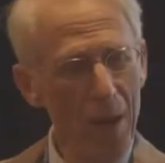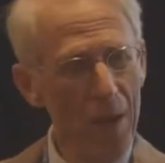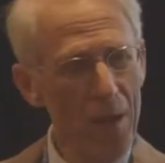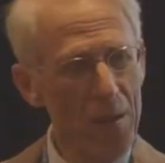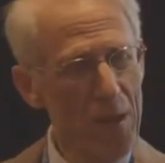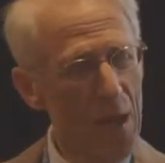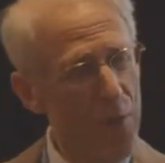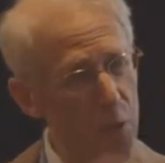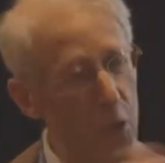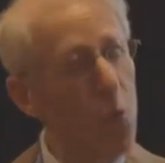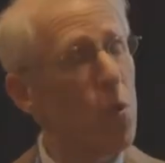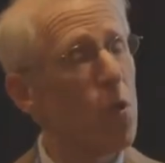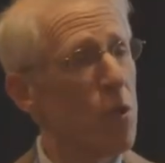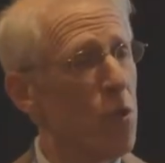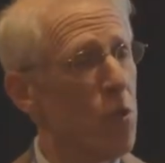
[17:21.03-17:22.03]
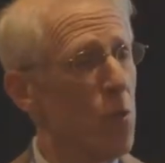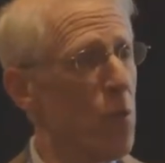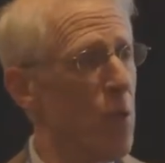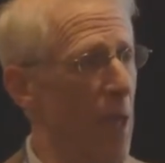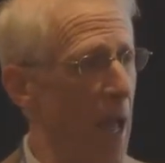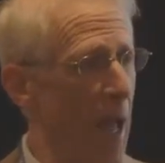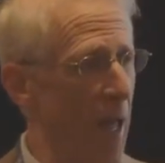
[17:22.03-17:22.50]
And he said, if you were to do
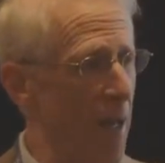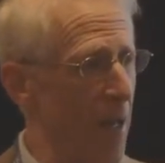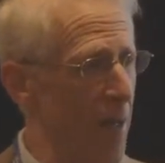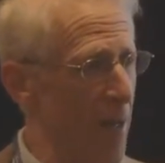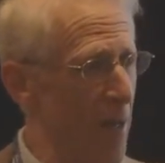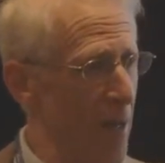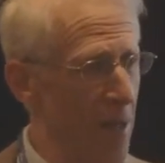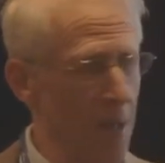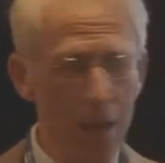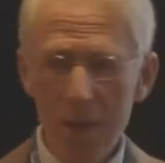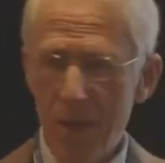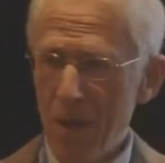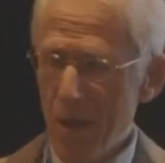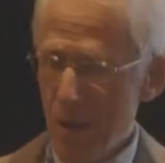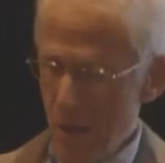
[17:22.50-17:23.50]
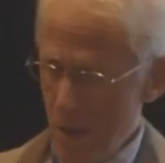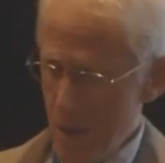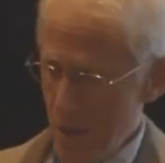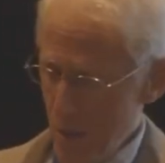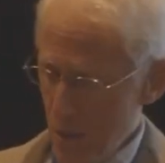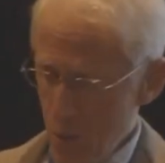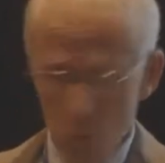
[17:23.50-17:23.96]
that,
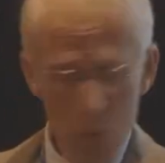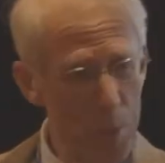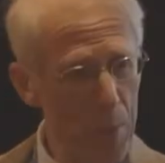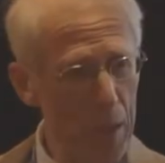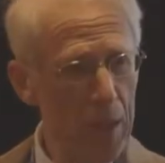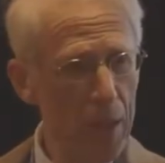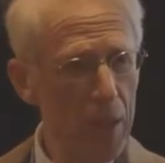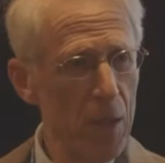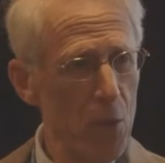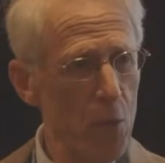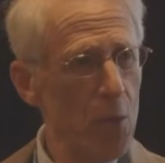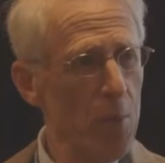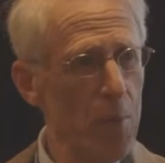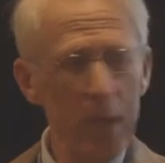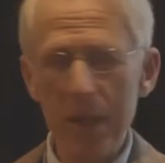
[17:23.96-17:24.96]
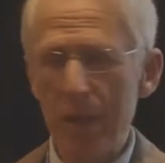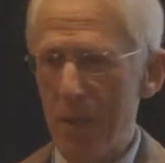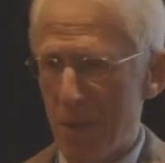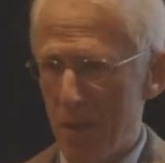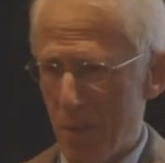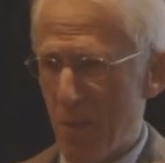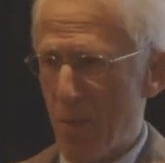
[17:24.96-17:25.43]
you would be
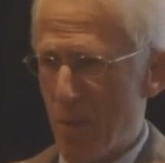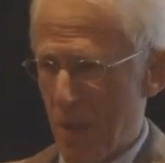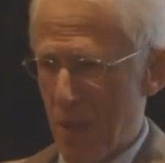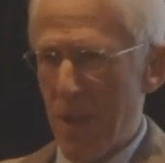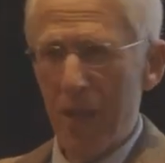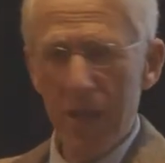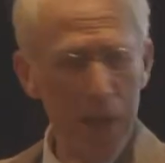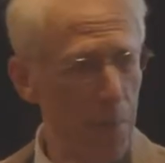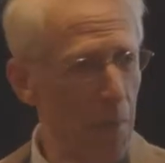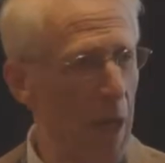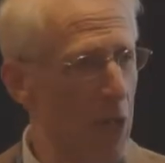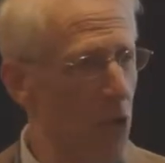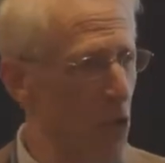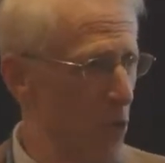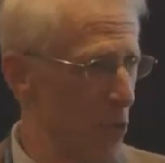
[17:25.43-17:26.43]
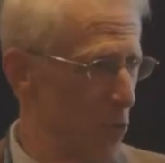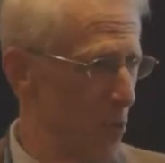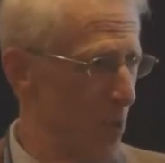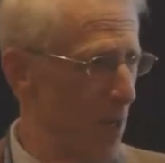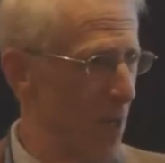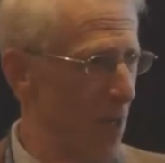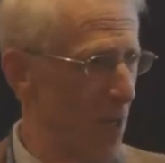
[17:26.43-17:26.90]
killing my
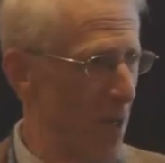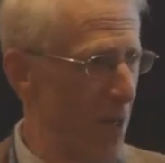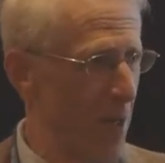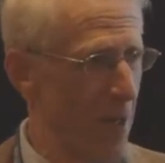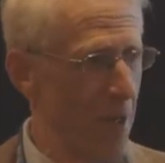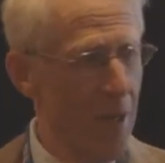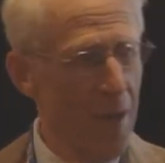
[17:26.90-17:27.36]
children here.